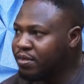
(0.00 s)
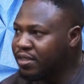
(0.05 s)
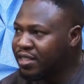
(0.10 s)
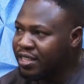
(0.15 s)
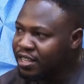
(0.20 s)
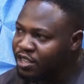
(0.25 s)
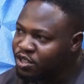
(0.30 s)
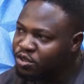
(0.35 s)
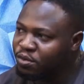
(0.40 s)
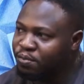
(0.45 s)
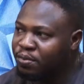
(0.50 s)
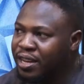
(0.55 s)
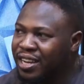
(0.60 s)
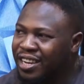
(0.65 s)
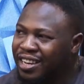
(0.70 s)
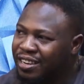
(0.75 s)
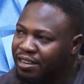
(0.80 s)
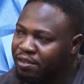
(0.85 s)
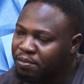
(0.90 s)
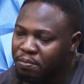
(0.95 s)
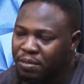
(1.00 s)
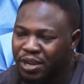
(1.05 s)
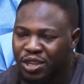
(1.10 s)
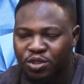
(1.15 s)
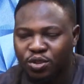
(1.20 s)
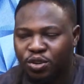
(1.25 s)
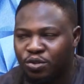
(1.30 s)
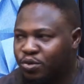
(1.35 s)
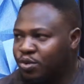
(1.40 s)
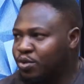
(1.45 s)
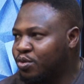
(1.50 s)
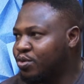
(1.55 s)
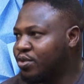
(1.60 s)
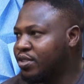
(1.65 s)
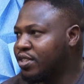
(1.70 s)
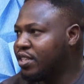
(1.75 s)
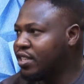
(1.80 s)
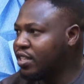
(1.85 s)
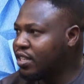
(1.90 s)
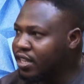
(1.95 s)
needs to play a major role
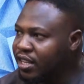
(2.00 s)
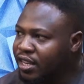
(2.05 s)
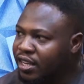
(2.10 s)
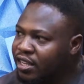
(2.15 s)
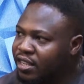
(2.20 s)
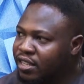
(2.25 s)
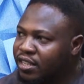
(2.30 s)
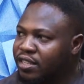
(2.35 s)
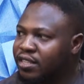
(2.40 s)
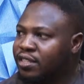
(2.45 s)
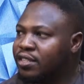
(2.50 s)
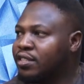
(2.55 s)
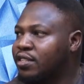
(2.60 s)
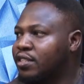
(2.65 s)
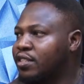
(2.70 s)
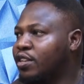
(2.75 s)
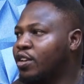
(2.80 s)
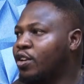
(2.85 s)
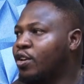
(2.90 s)
in this